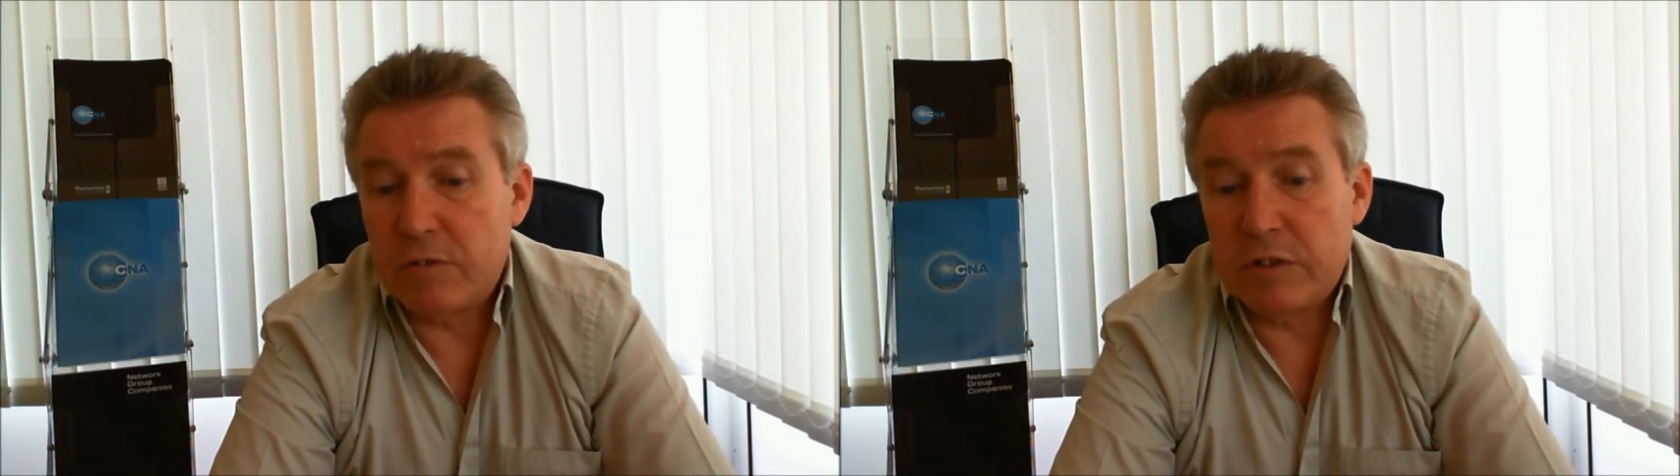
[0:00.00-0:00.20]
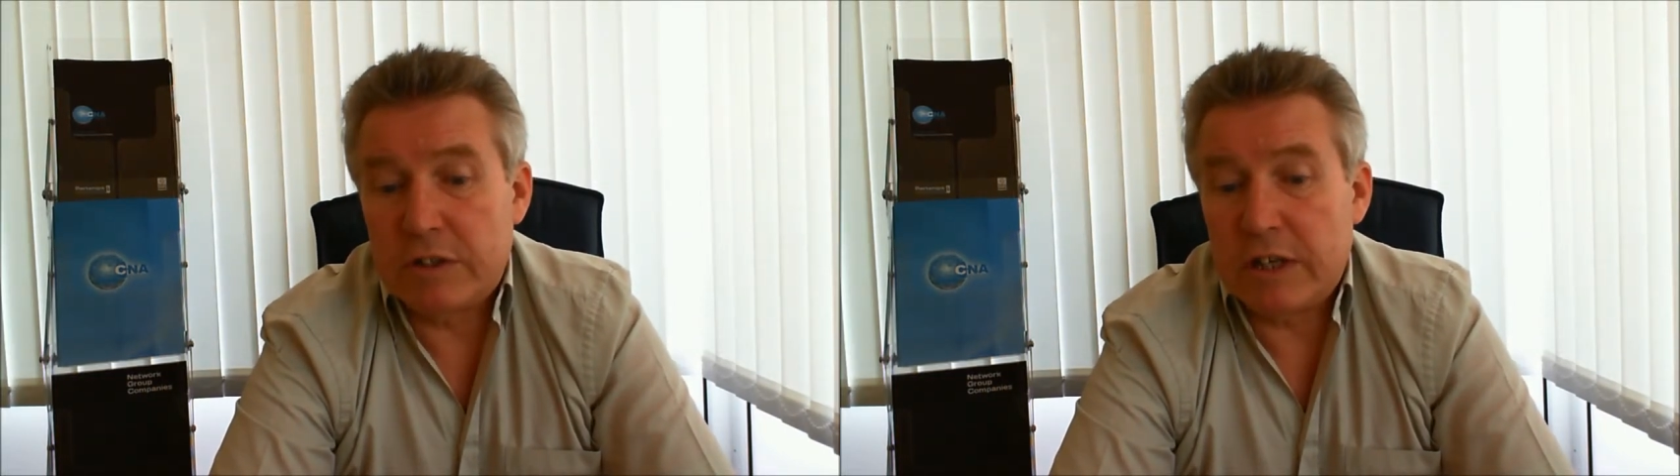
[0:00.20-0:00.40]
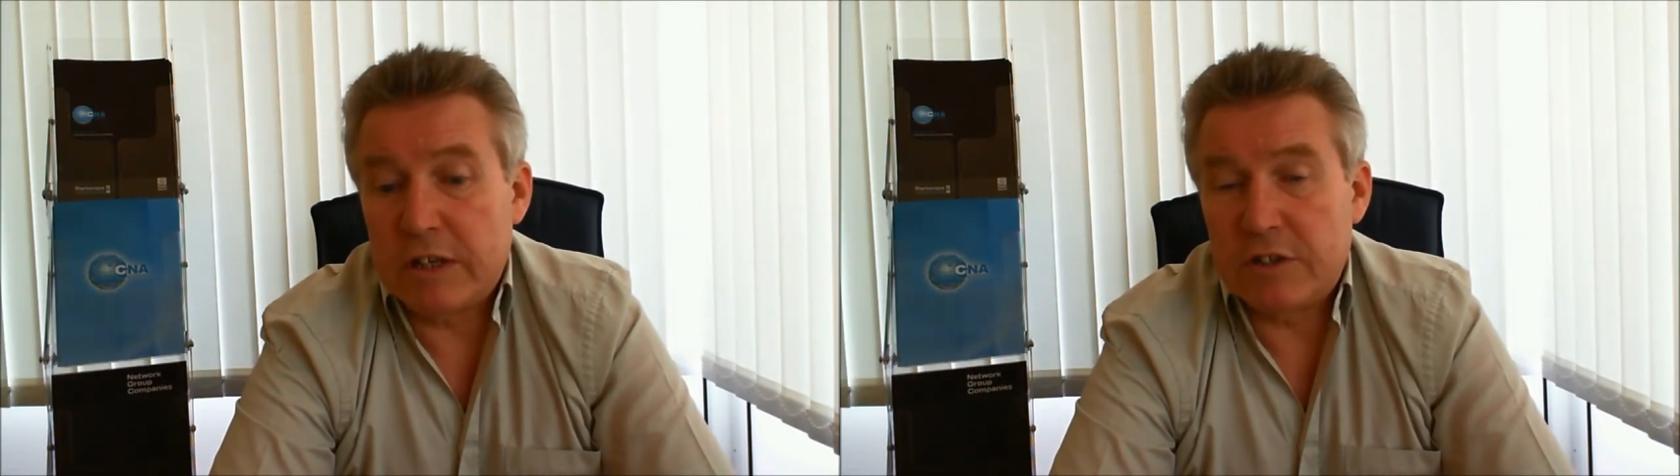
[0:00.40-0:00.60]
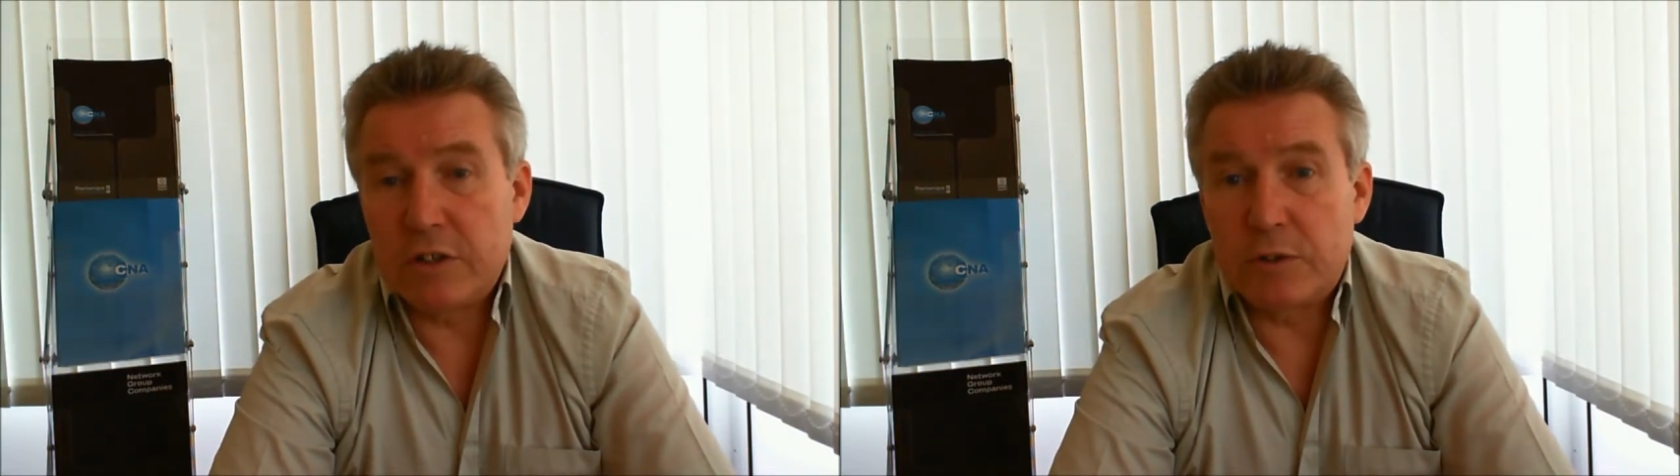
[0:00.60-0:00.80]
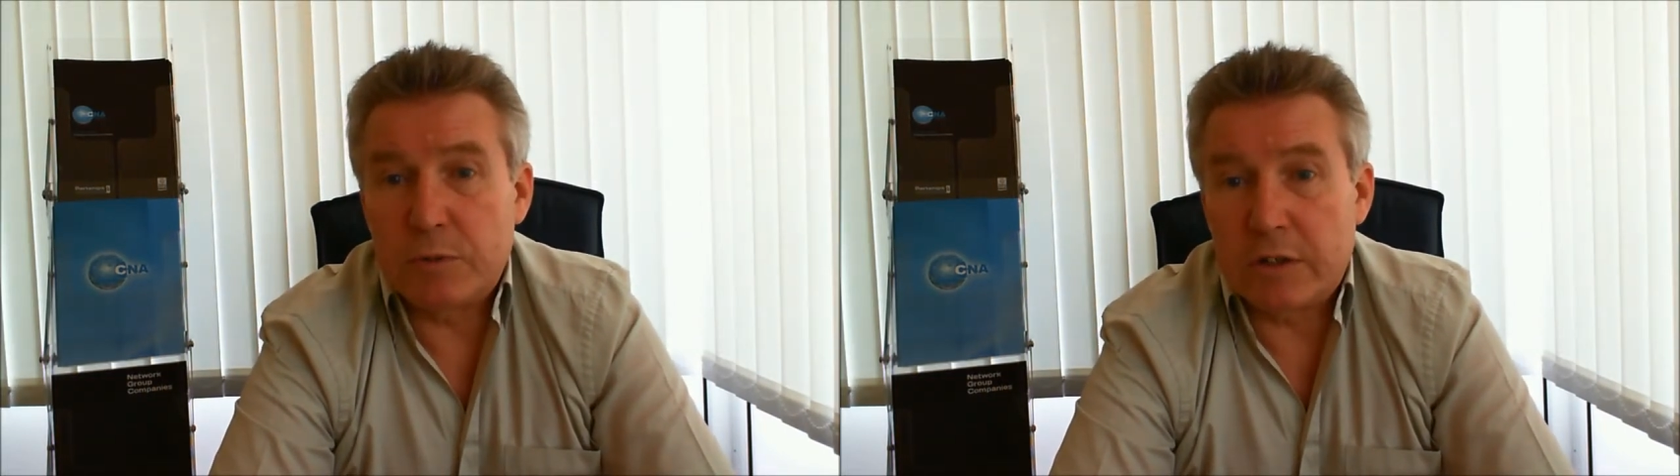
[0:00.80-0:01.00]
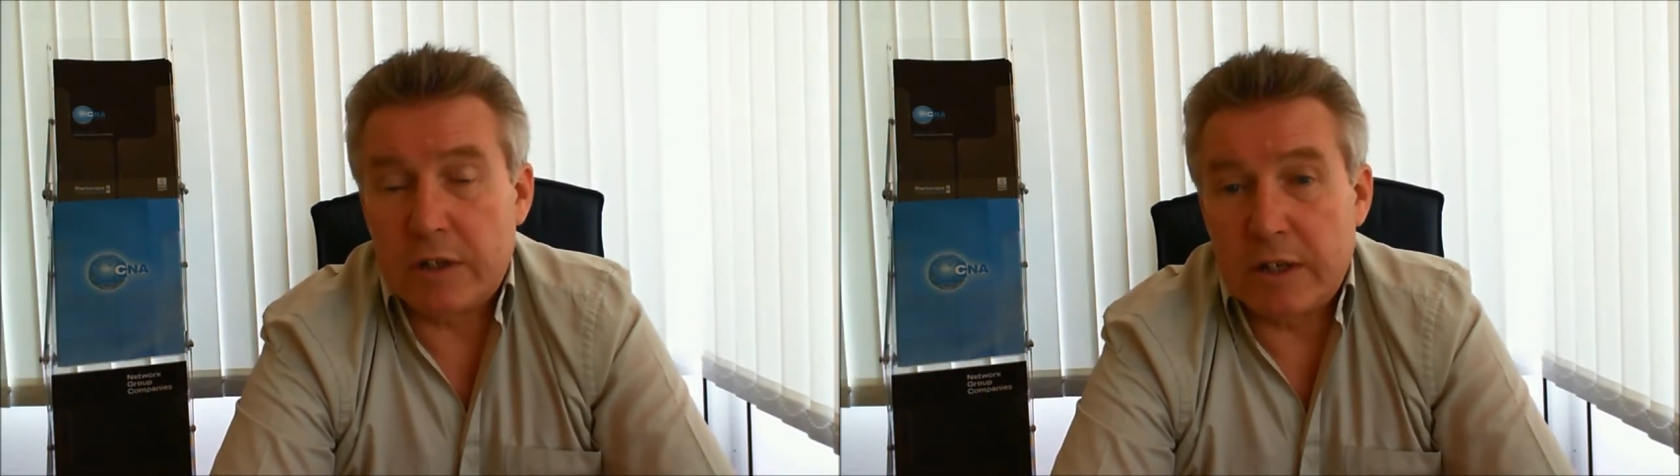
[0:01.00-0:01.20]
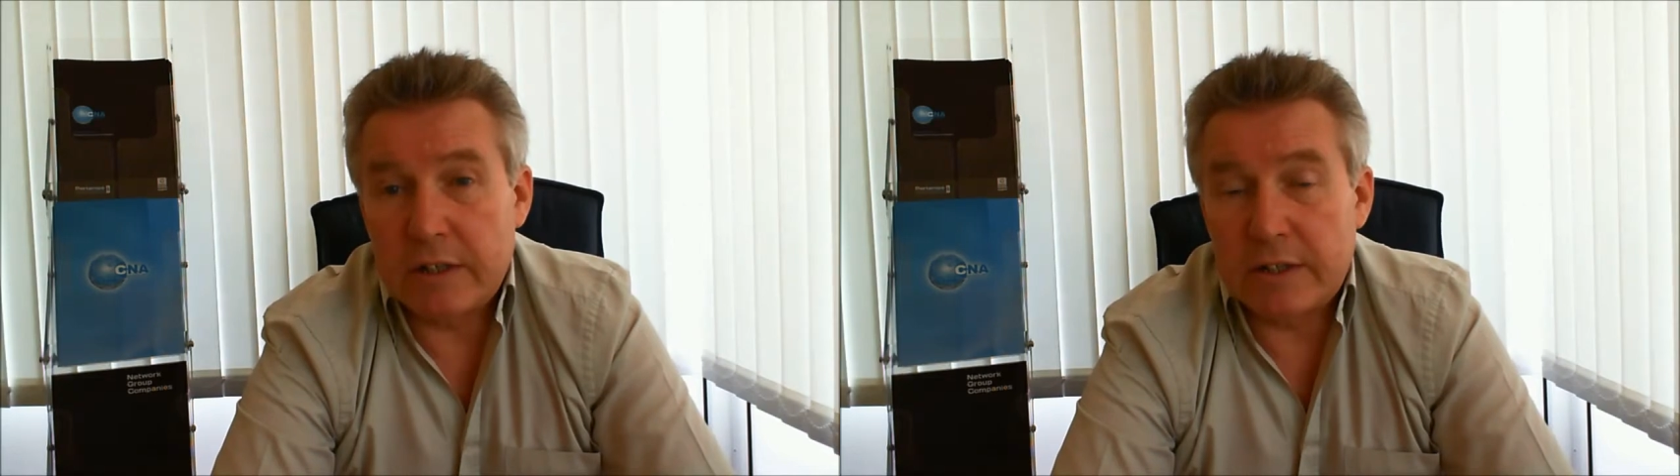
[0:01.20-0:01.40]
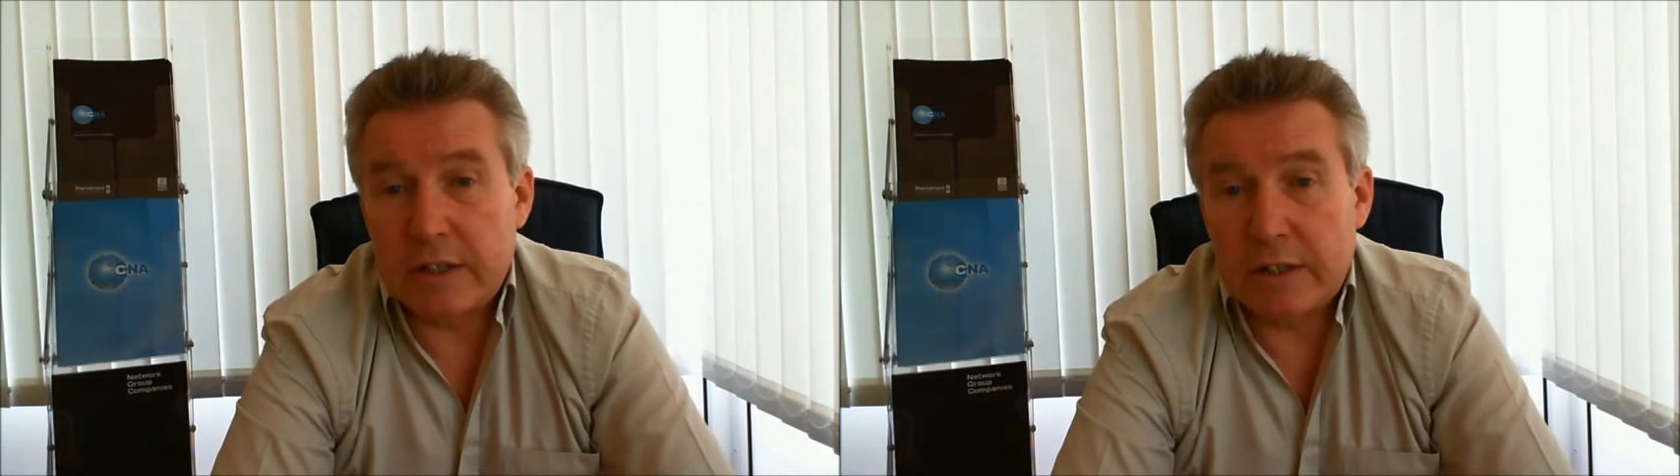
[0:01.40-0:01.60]
retained search work that I
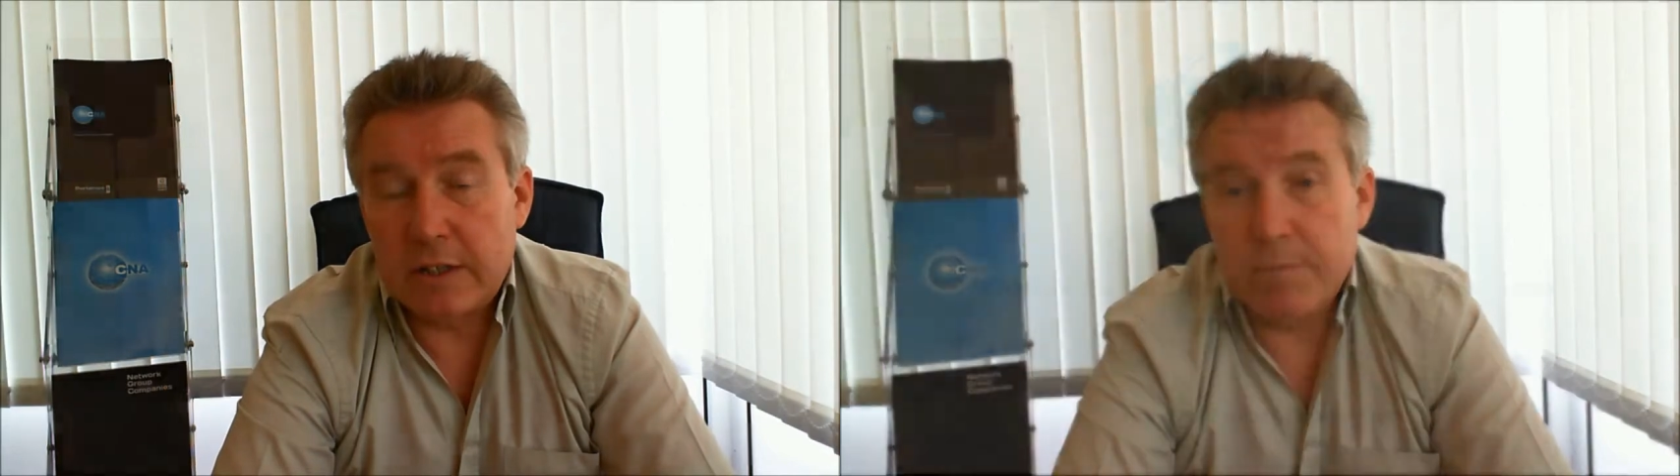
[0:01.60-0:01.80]
undertake.